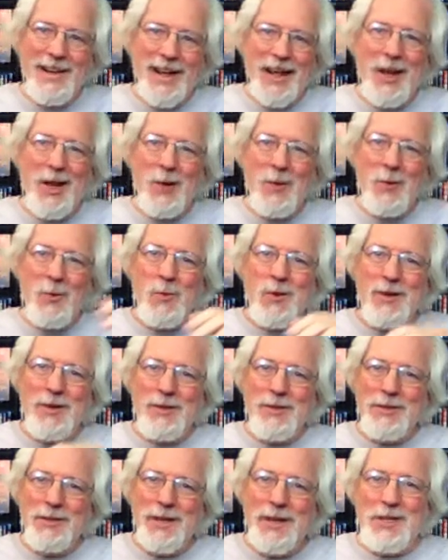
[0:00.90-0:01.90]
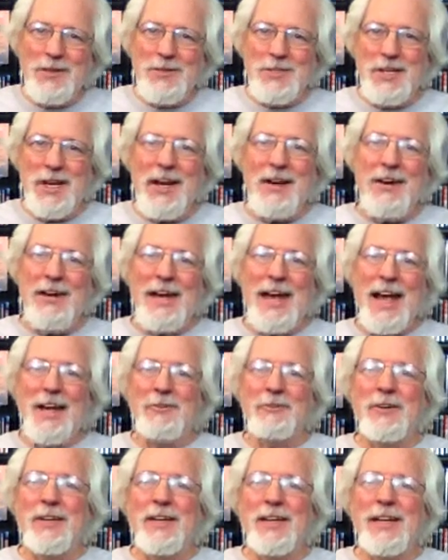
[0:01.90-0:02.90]
Hello world,
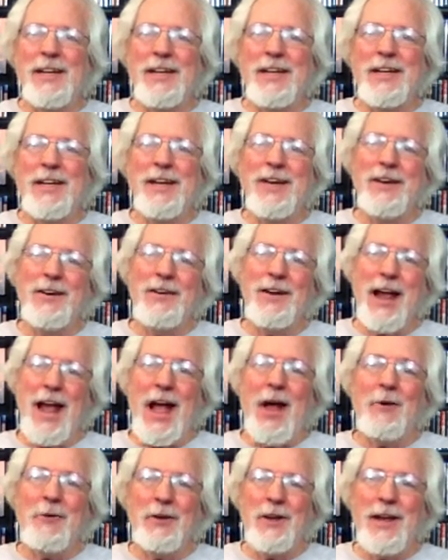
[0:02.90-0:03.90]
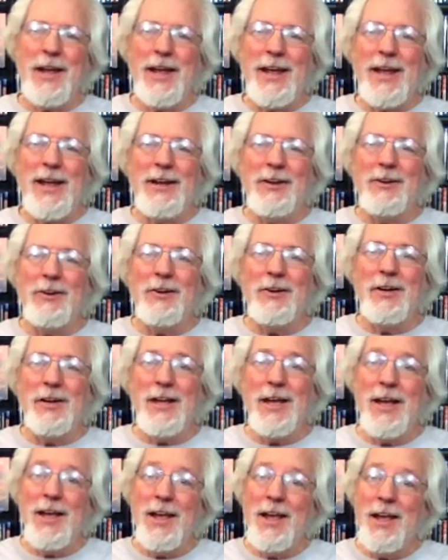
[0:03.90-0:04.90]
Geriatric Geek here. How in the heck are
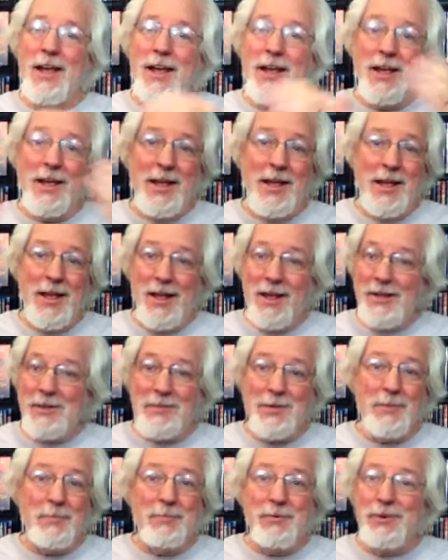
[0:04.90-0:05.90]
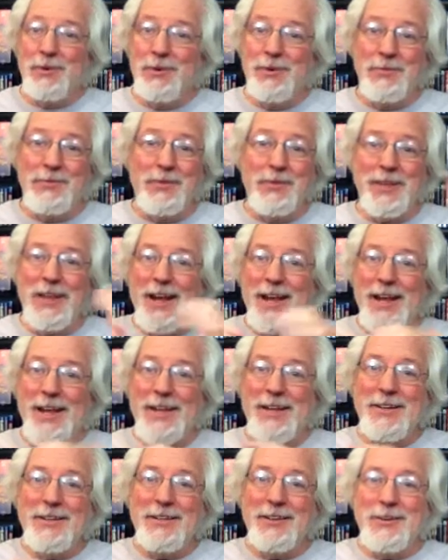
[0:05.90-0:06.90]
you? It's a beautiful day
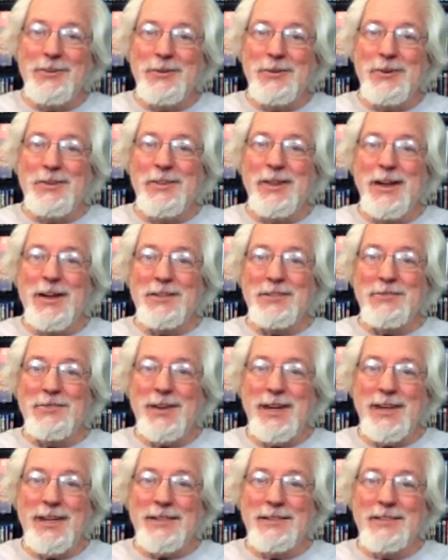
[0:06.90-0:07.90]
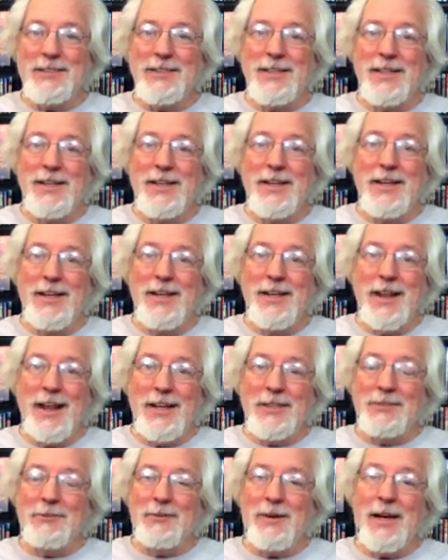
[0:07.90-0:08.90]
here in North Las Vegas.
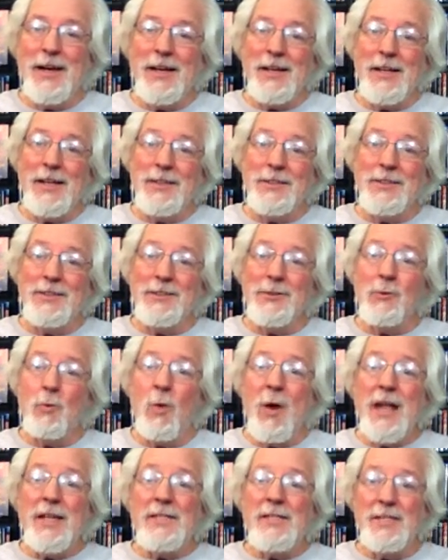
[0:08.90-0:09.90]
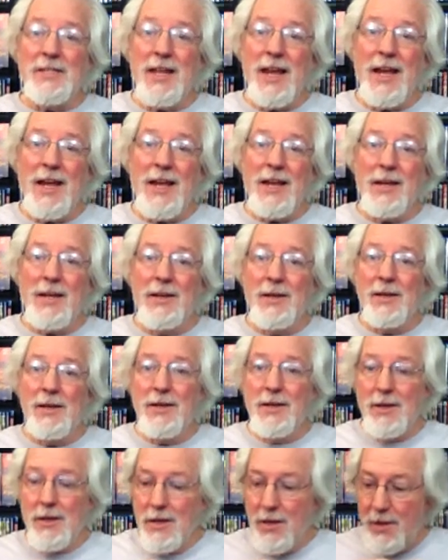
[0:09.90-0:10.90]
That's right, this is Wednesday,
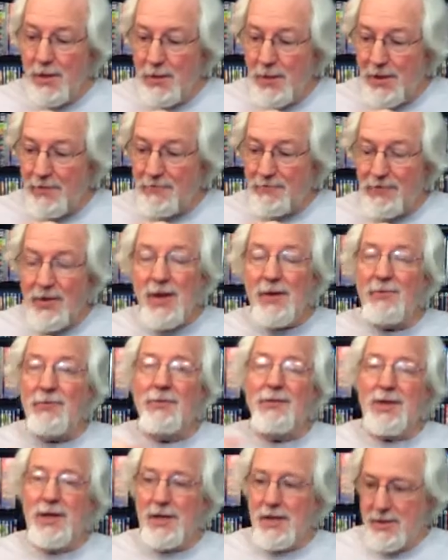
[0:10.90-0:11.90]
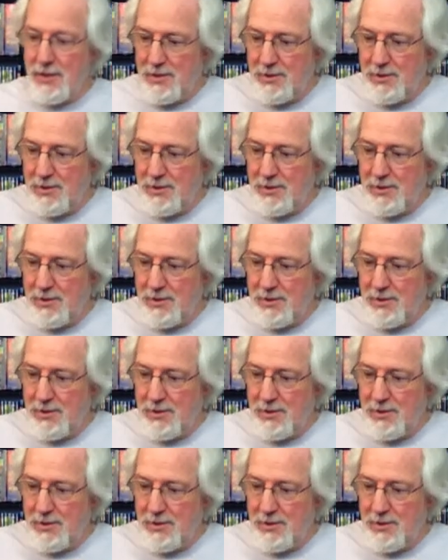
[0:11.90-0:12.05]
the 5th